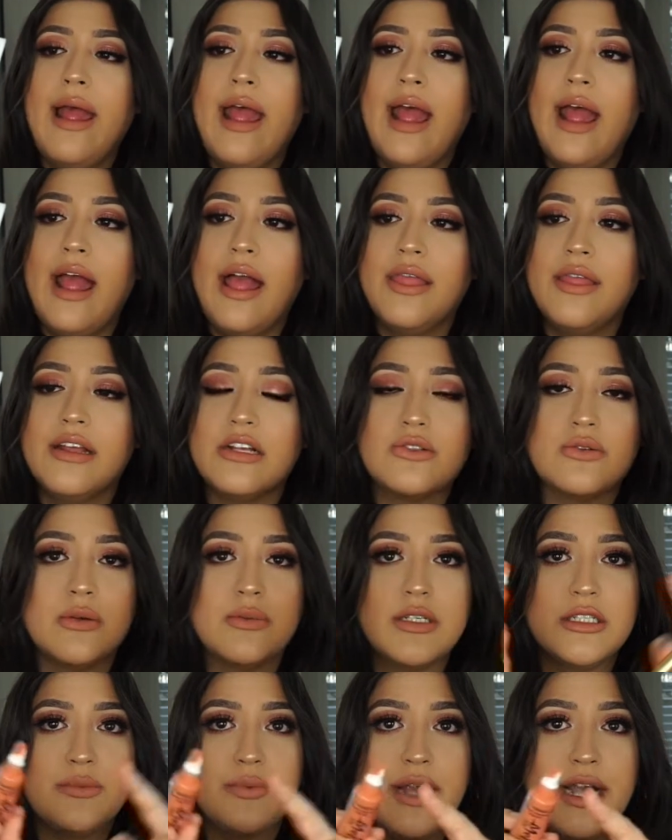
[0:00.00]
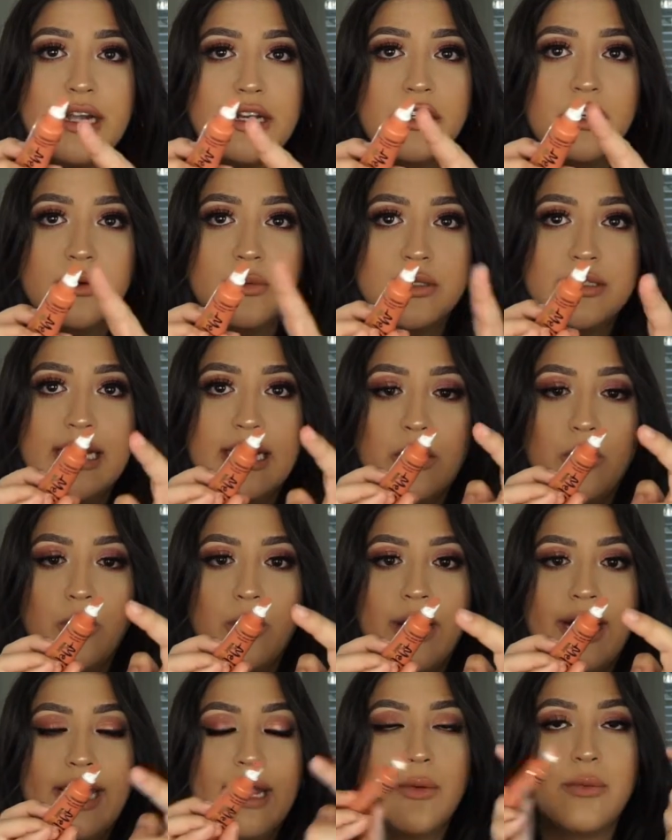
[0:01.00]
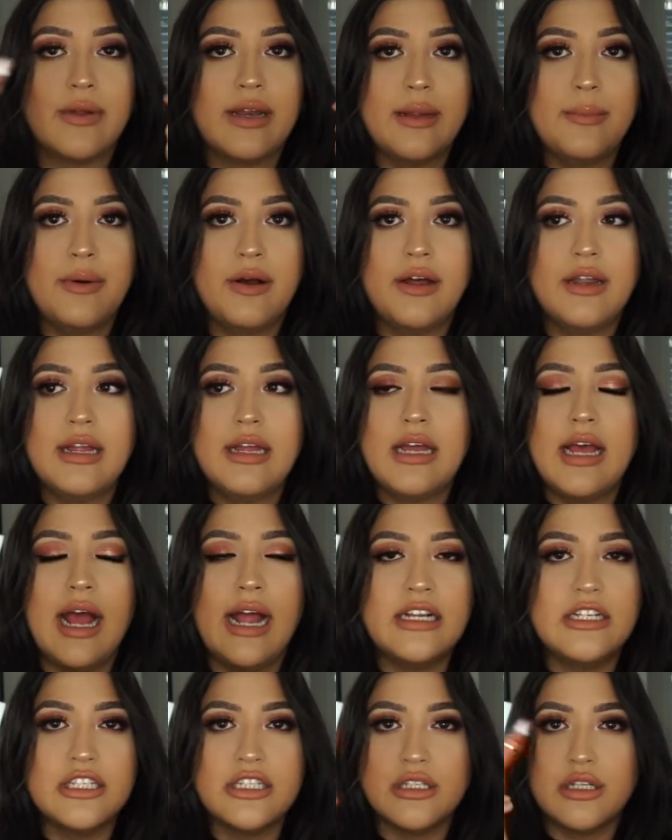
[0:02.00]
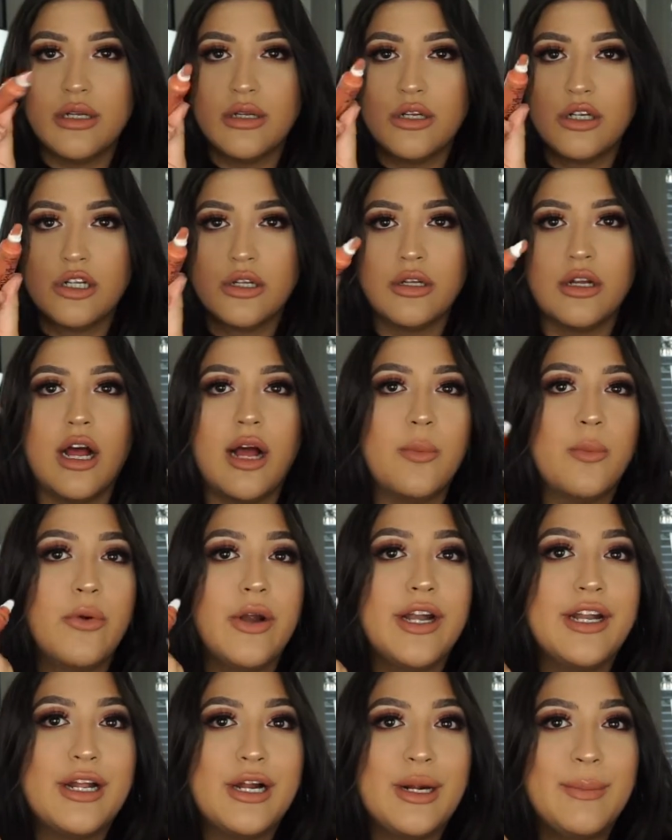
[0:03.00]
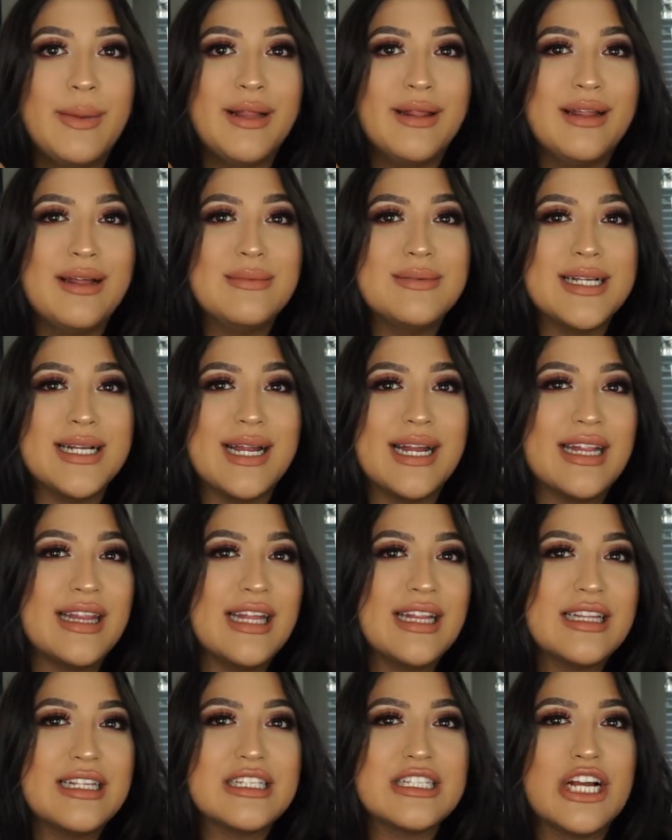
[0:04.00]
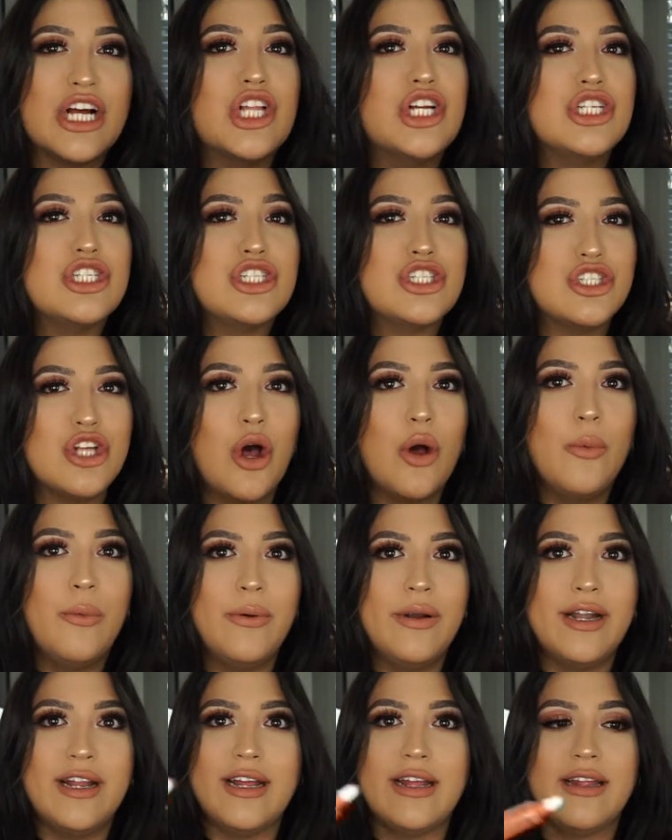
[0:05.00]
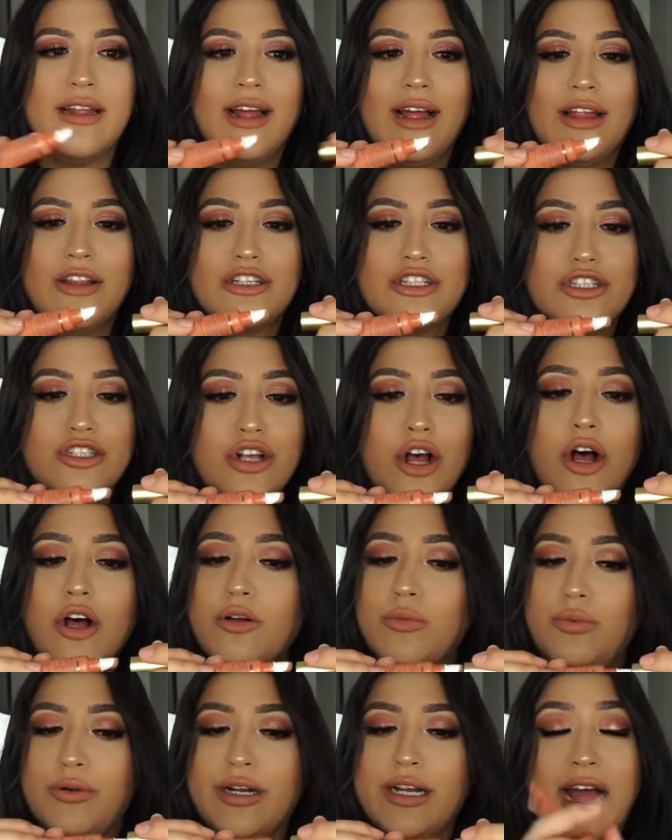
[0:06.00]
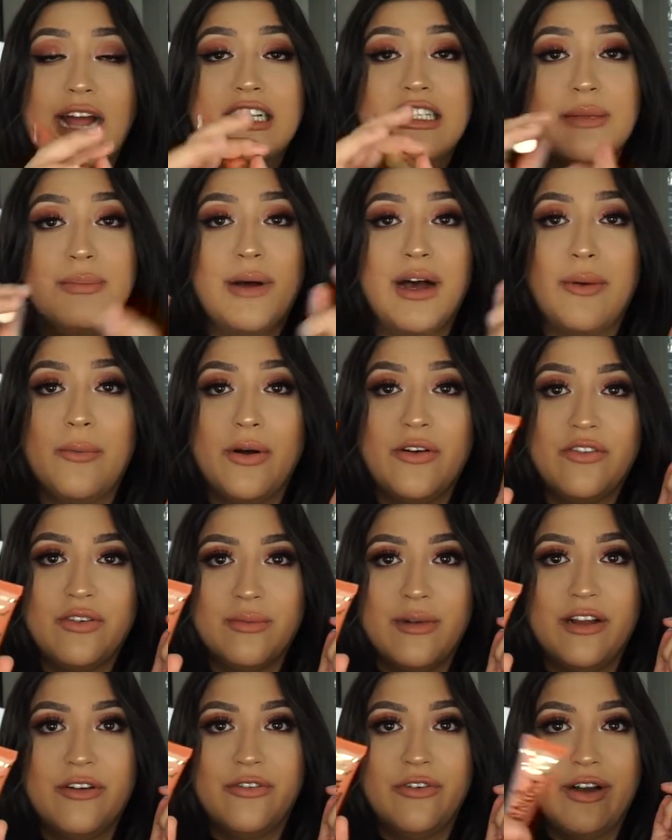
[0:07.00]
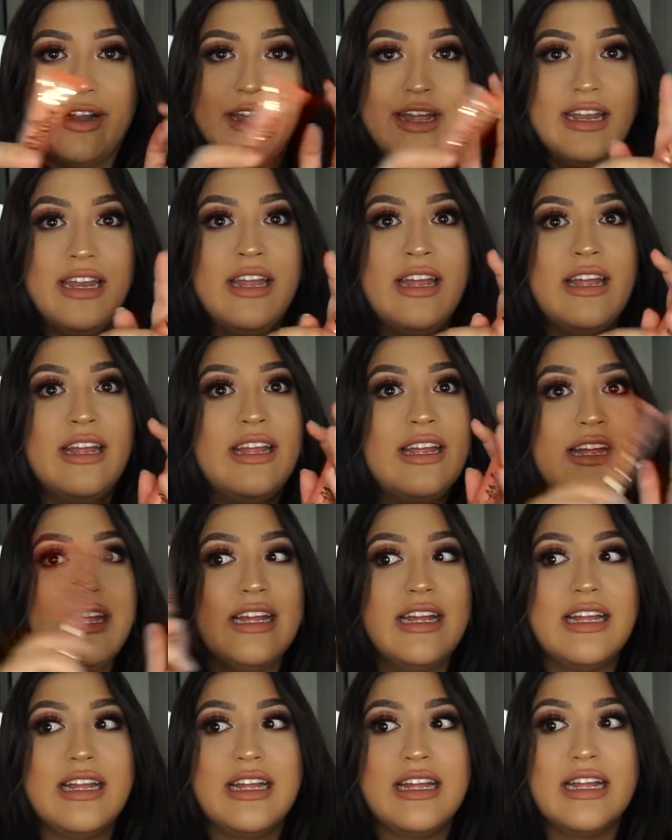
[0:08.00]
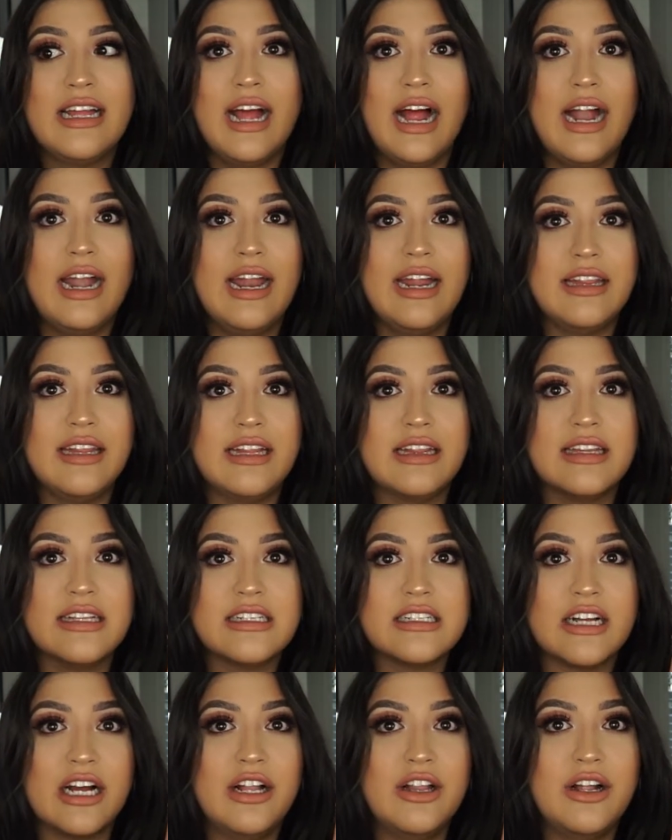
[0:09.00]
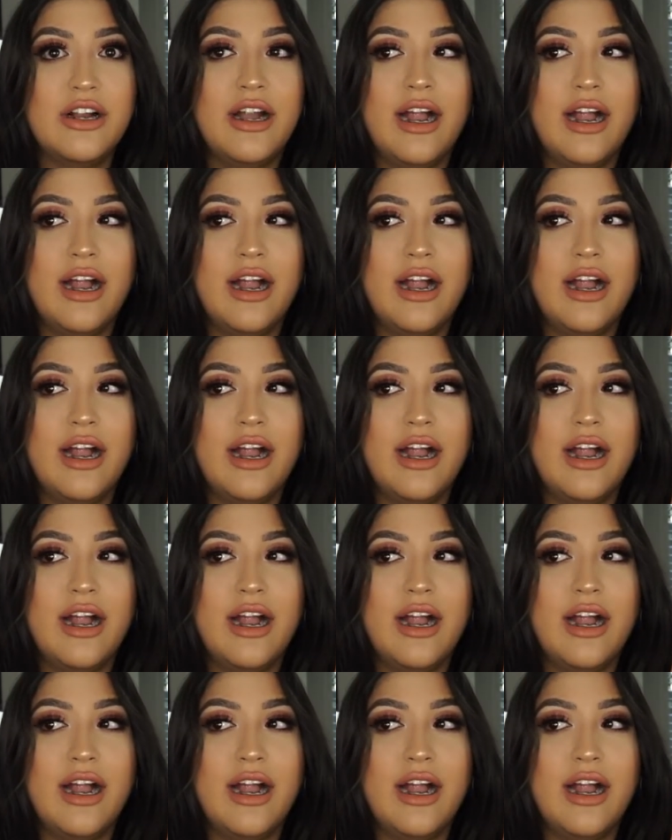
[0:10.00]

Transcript: And this one was brand new. It was like white when I bought it. I just... I'm wearing it on my lips, and I think this color is so pretty, so pretty. I actually bought one for my friend, and I think this color,